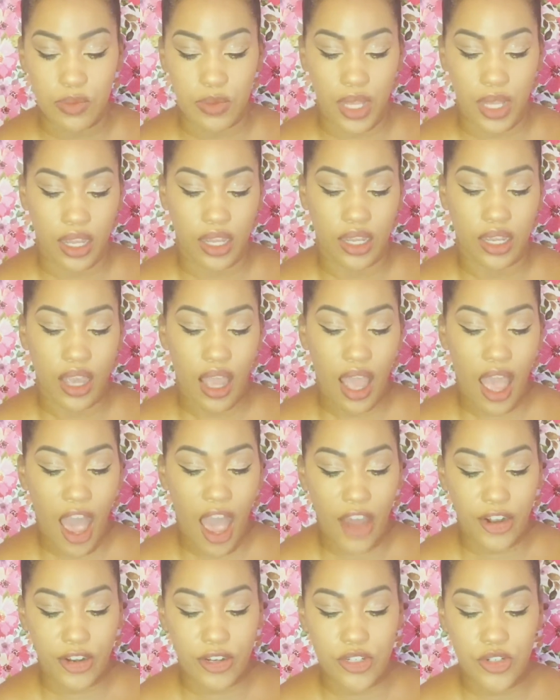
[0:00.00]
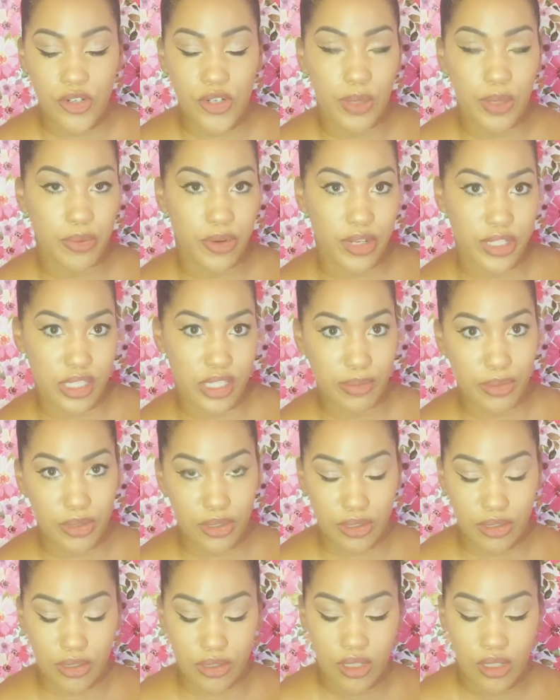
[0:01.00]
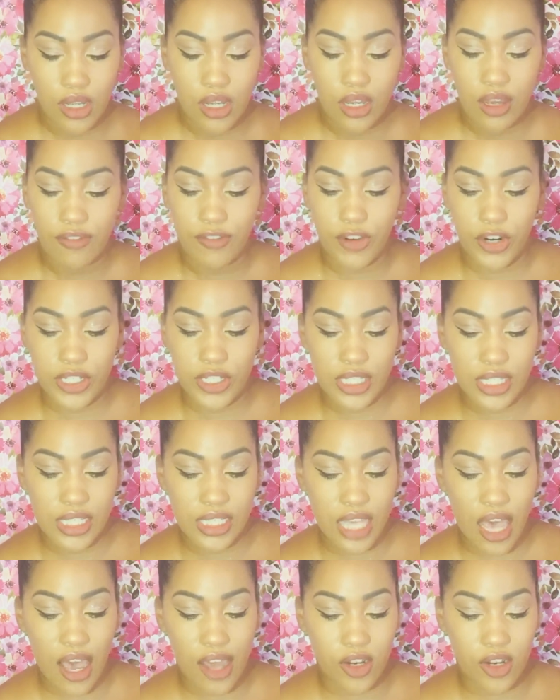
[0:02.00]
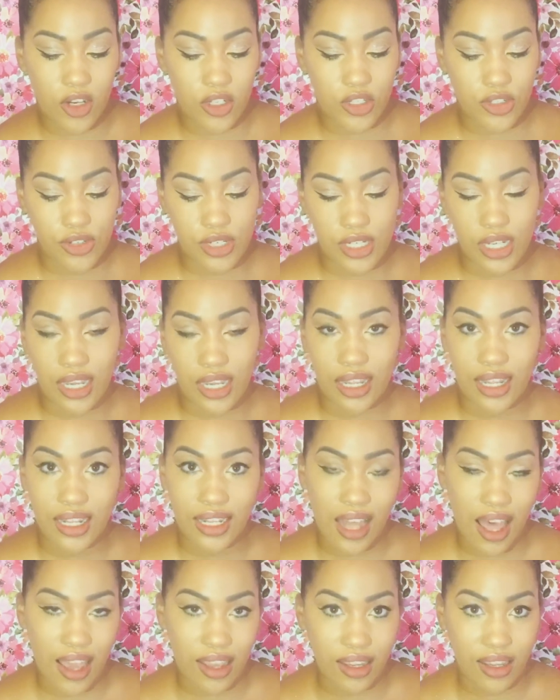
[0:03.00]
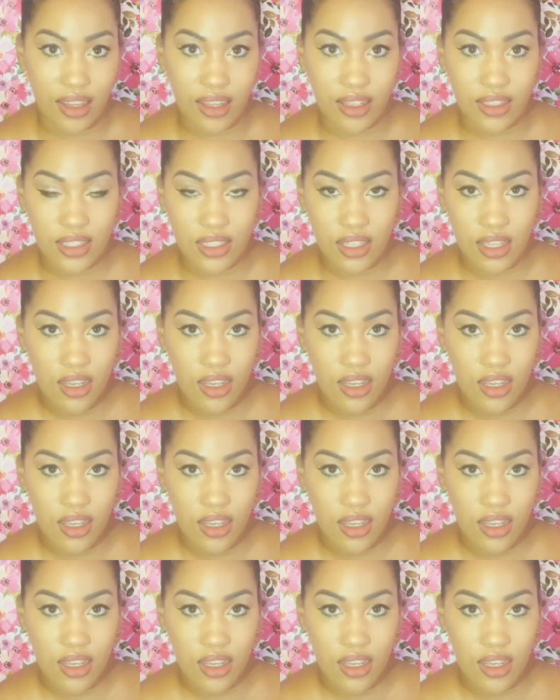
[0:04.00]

like how do you treat a principal versus how do you treat a client?